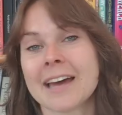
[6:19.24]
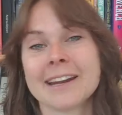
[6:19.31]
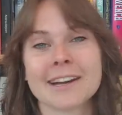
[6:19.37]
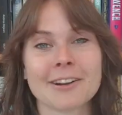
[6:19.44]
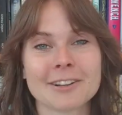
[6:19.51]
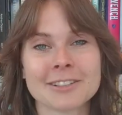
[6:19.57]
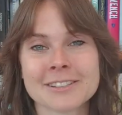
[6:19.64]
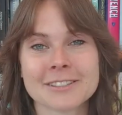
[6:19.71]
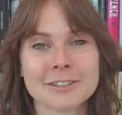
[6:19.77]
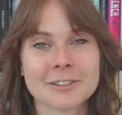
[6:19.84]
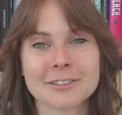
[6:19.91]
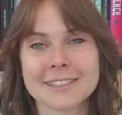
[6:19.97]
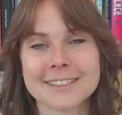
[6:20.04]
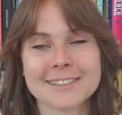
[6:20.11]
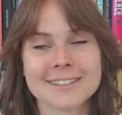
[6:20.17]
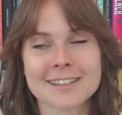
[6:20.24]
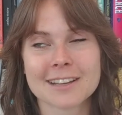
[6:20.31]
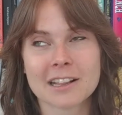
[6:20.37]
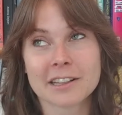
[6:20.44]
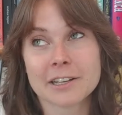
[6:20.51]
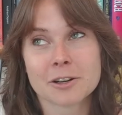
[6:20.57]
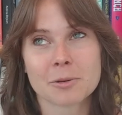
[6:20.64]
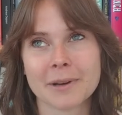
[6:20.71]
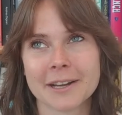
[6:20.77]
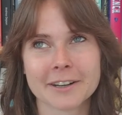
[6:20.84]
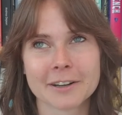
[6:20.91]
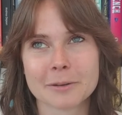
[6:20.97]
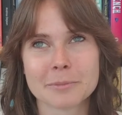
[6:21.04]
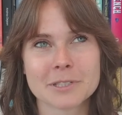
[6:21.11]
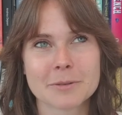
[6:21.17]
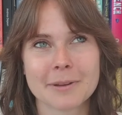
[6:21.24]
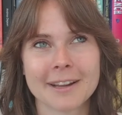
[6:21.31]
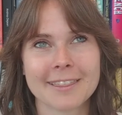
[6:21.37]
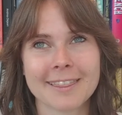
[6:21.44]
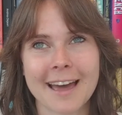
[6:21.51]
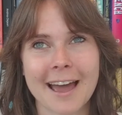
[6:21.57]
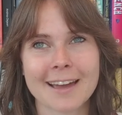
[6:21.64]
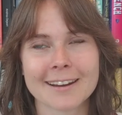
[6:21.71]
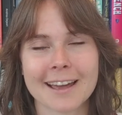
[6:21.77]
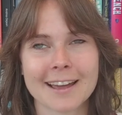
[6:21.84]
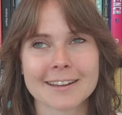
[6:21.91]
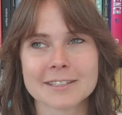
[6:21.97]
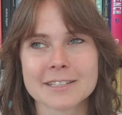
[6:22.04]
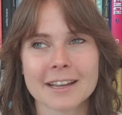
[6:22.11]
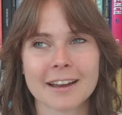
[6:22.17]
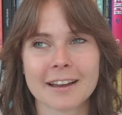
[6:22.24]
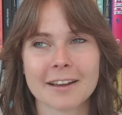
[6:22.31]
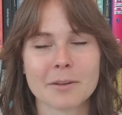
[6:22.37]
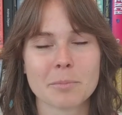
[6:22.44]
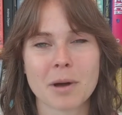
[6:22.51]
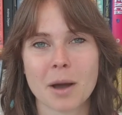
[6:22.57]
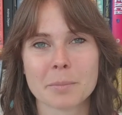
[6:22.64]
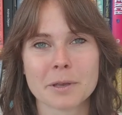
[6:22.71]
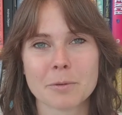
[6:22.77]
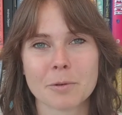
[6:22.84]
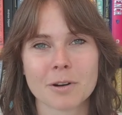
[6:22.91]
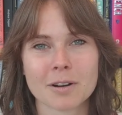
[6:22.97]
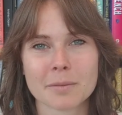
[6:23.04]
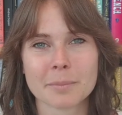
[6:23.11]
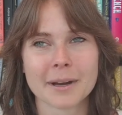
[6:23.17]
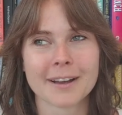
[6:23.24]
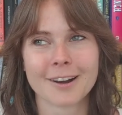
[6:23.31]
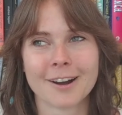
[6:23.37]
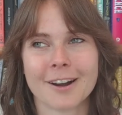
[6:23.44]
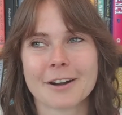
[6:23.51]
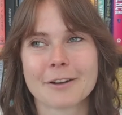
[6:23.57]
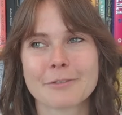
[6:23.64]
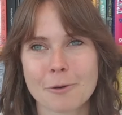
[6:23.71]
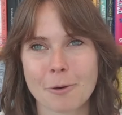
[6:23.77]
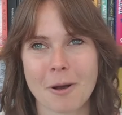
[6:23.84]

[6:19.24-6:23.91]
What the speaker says: And it also is the clear winner between that and Poppy War by R.F.